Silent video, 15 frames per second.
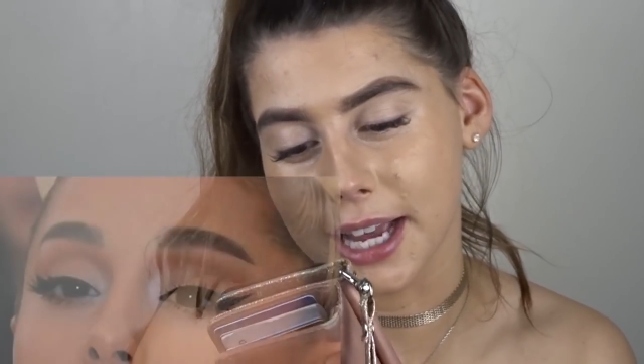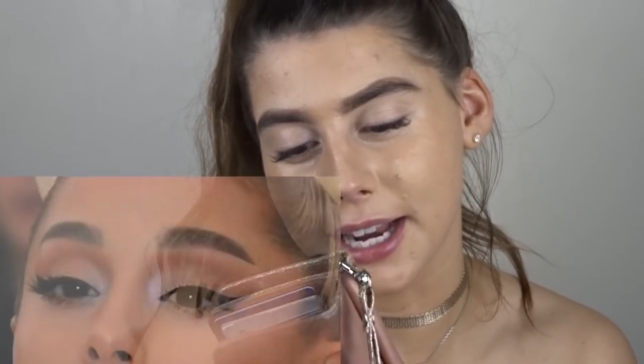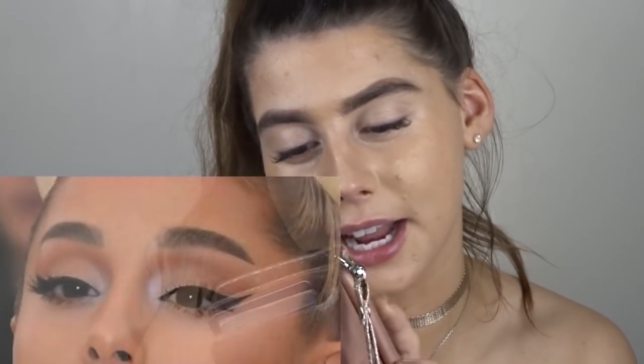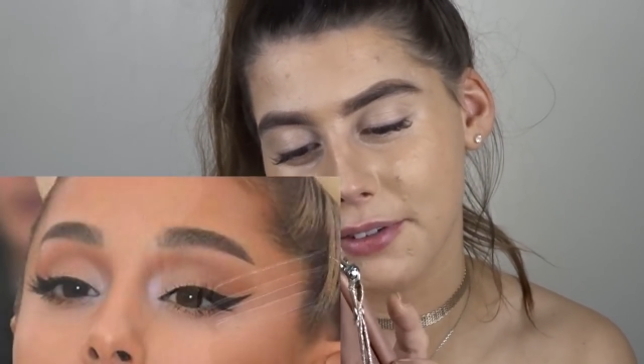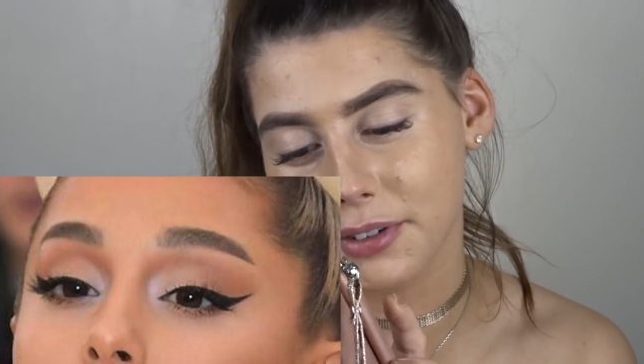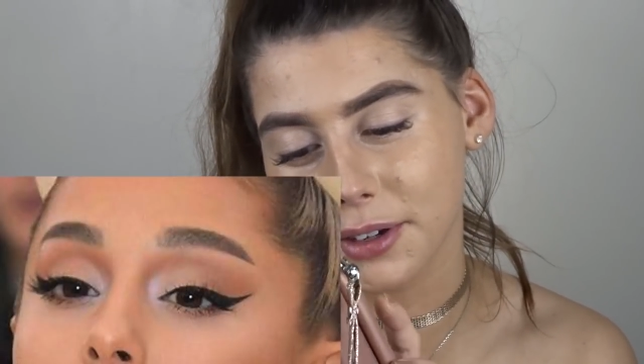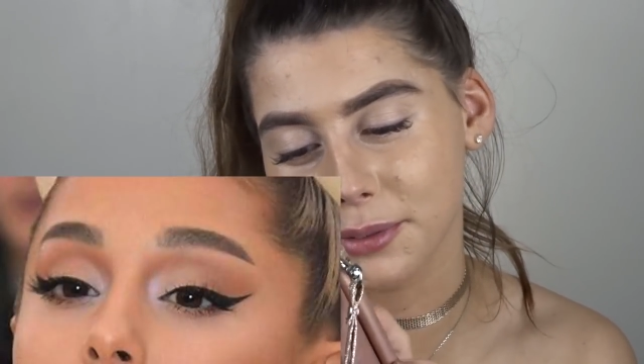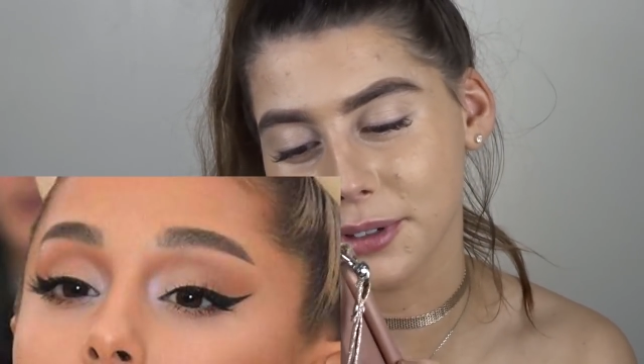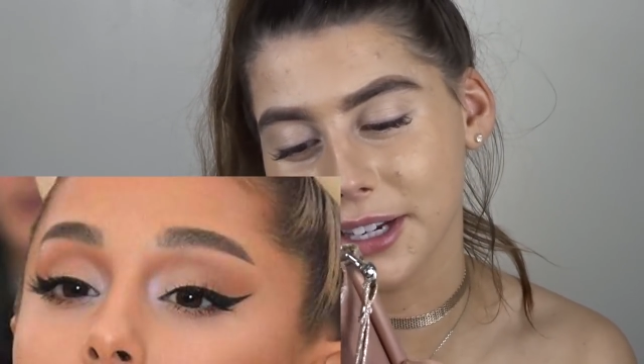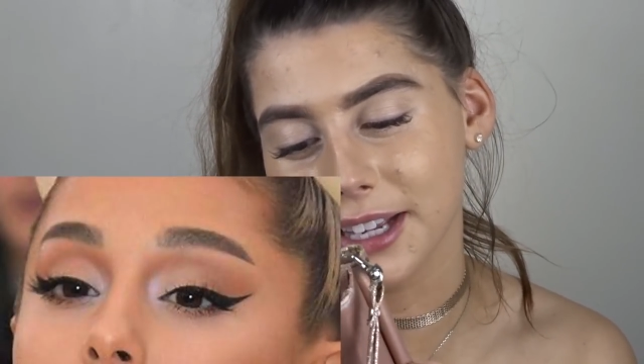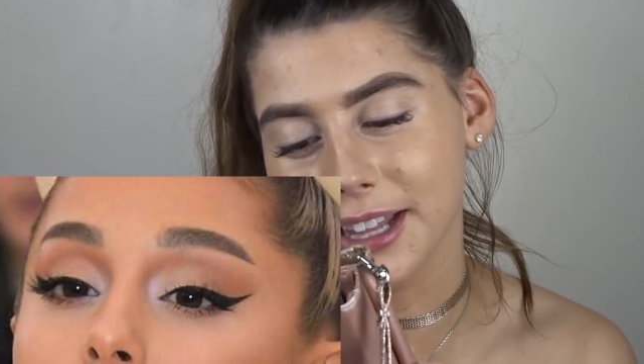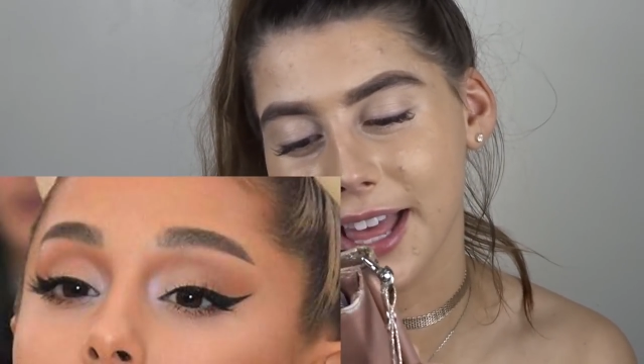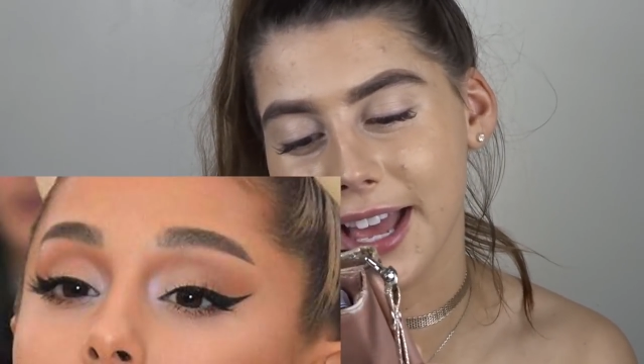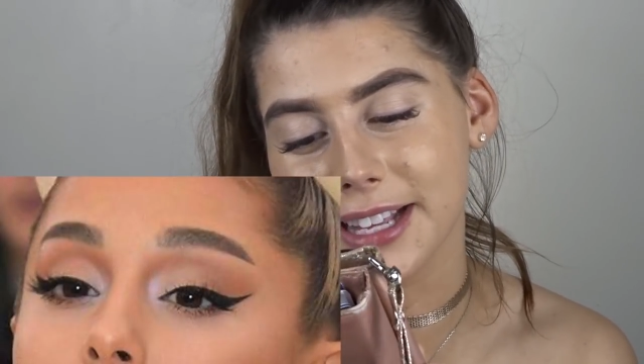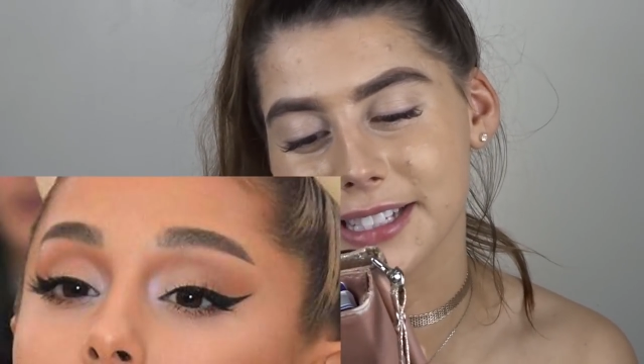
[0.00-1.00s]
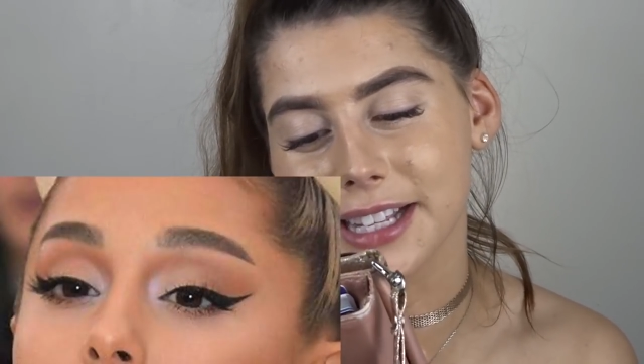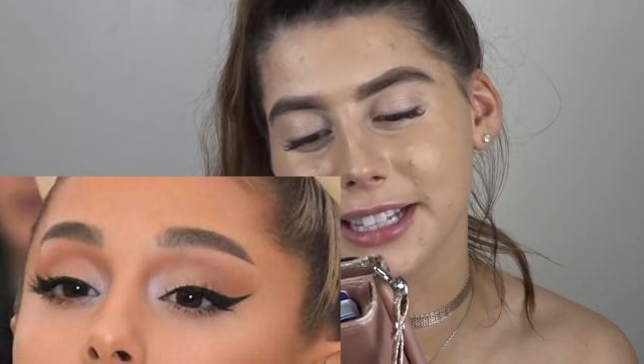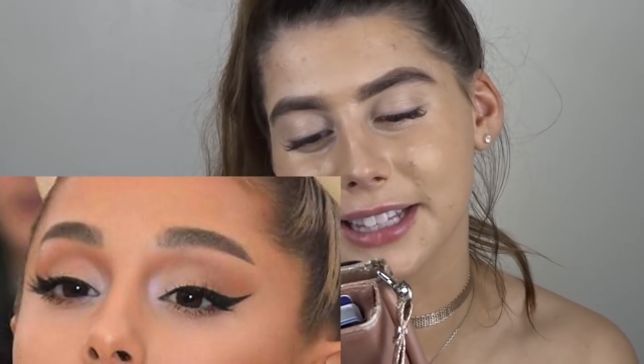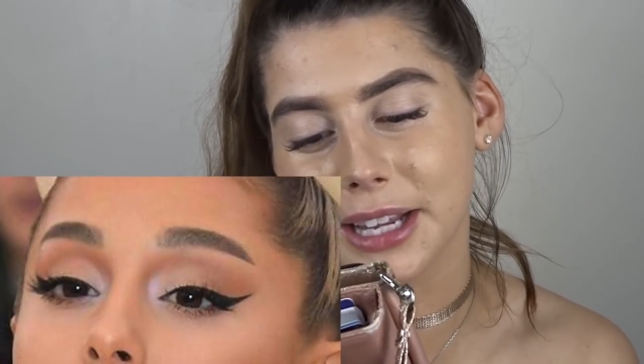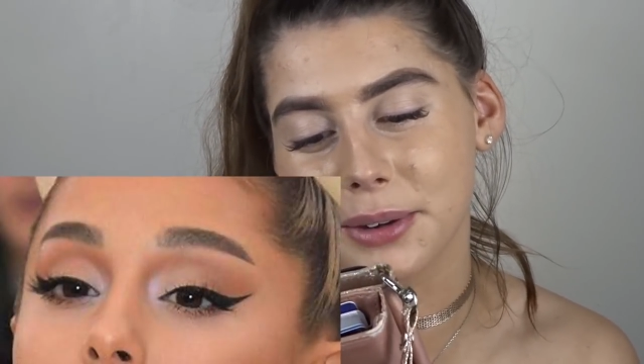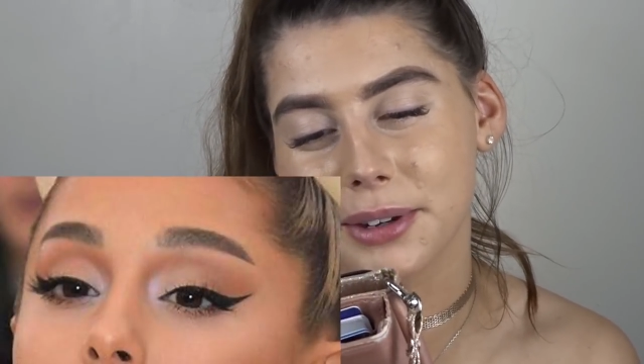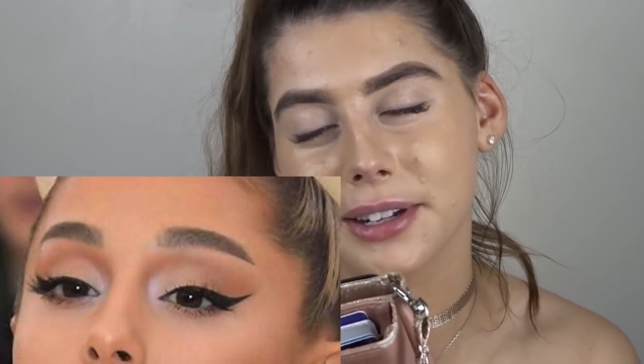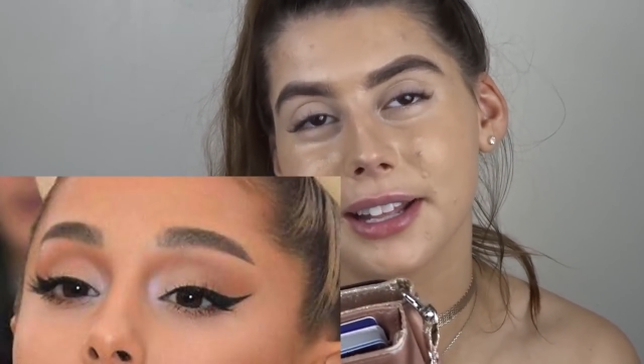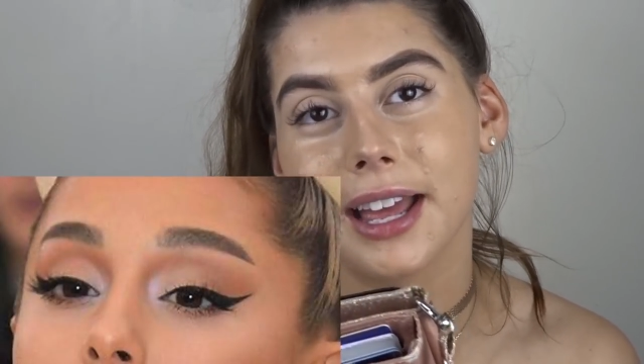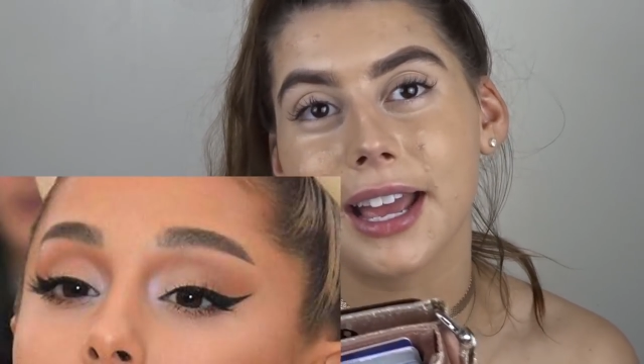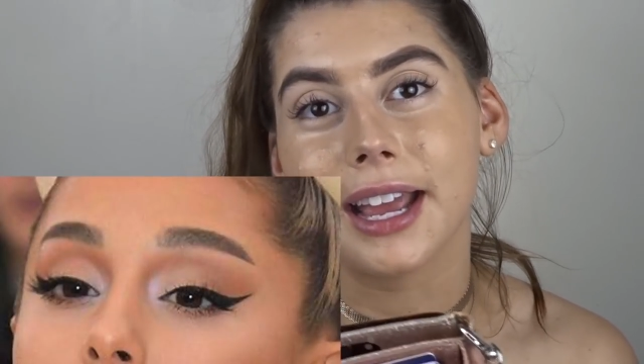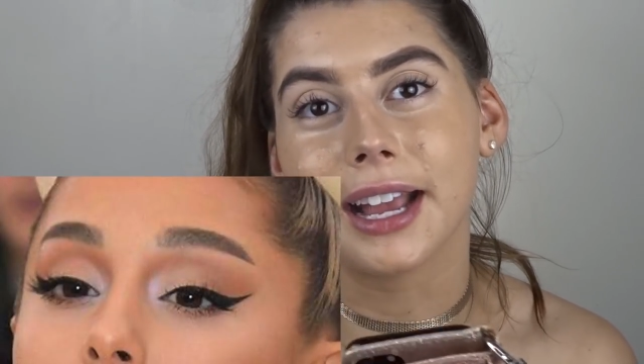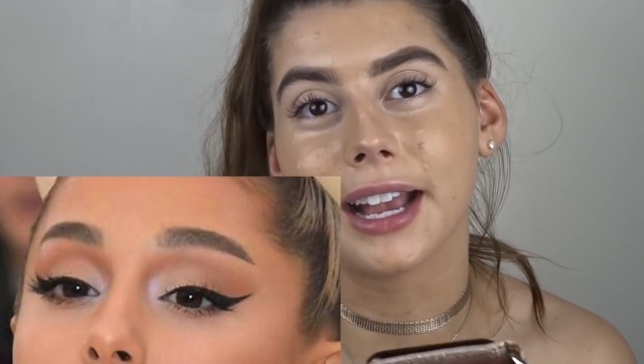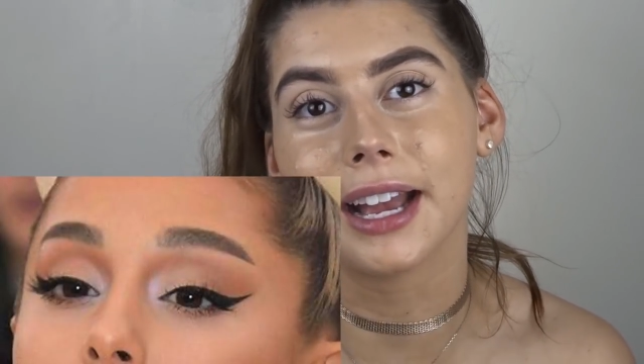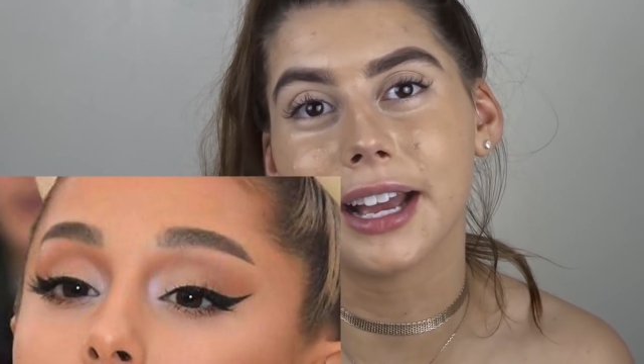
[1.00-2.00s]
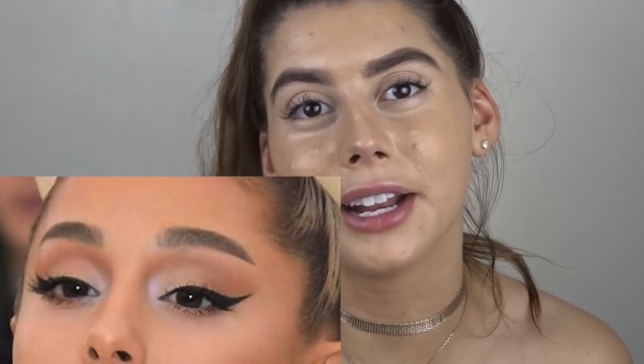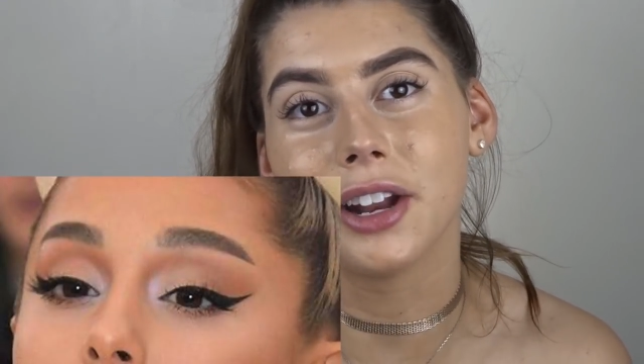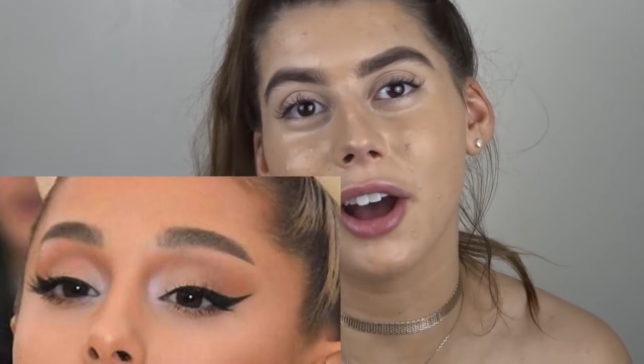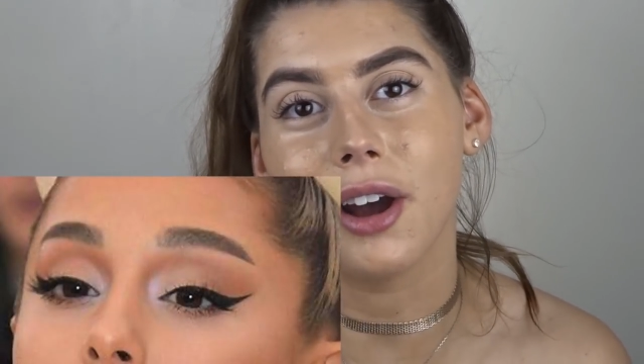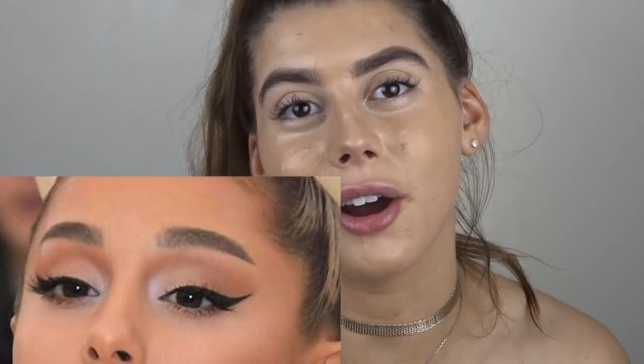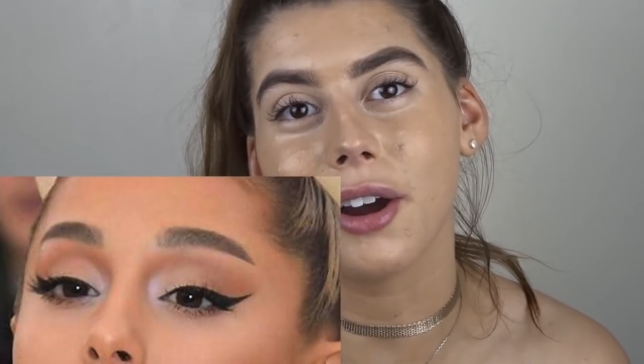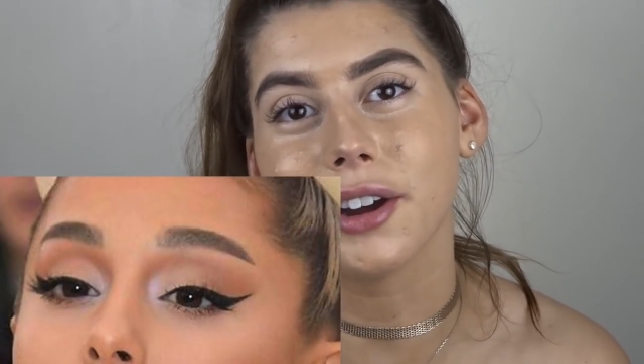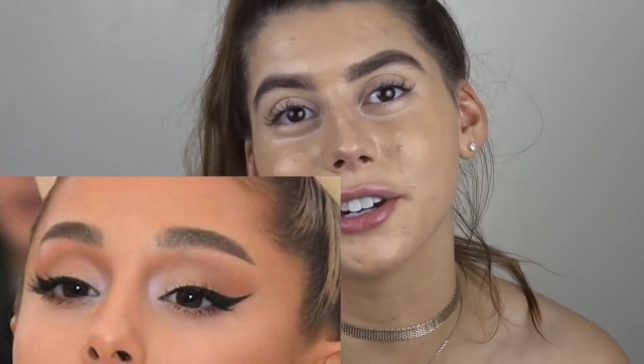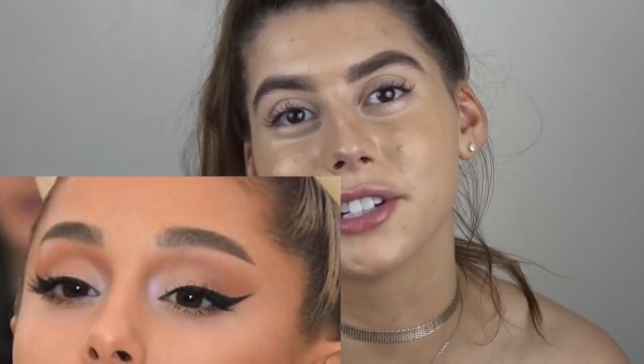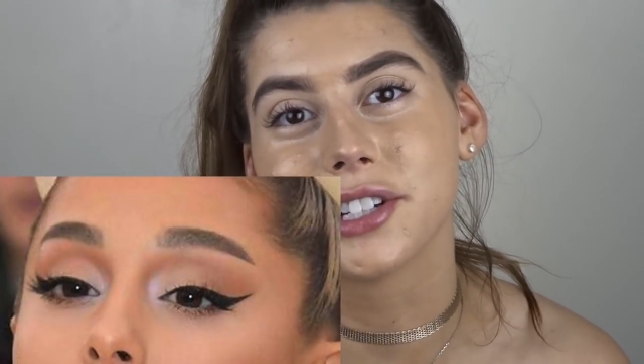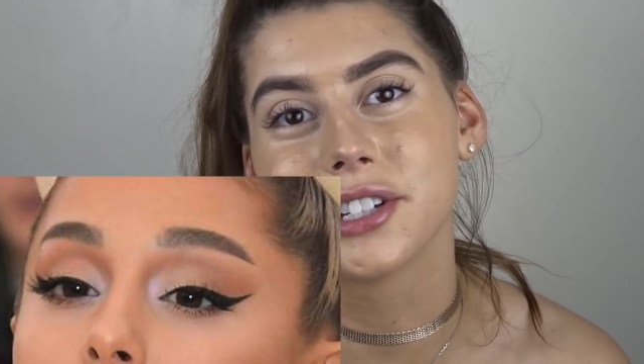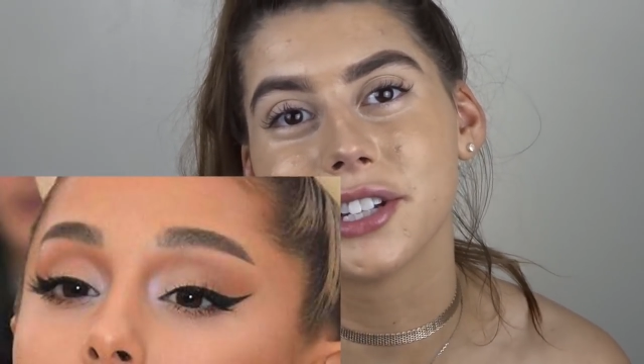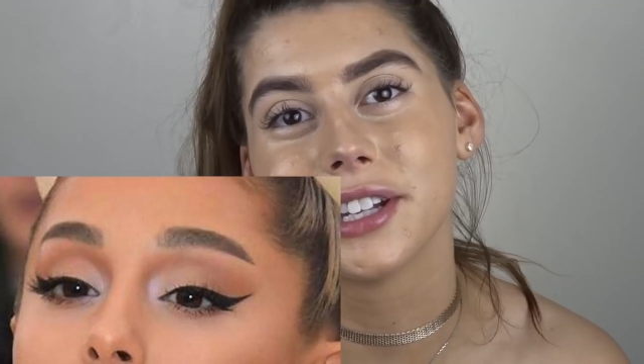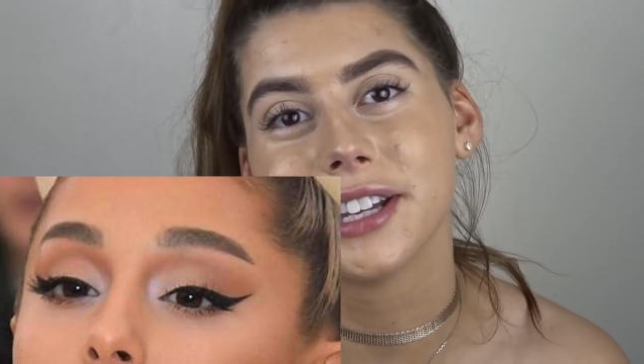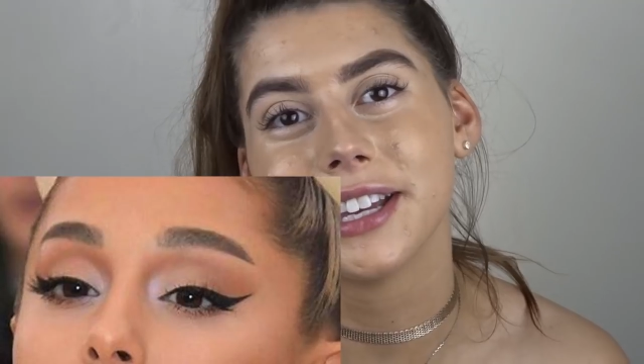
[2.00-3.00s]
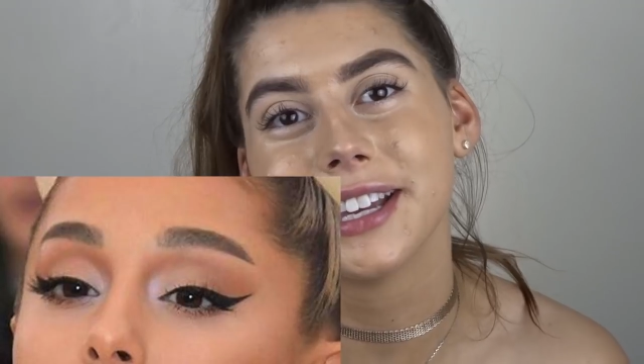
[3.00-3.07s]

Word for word: I never realized that they were like not arched.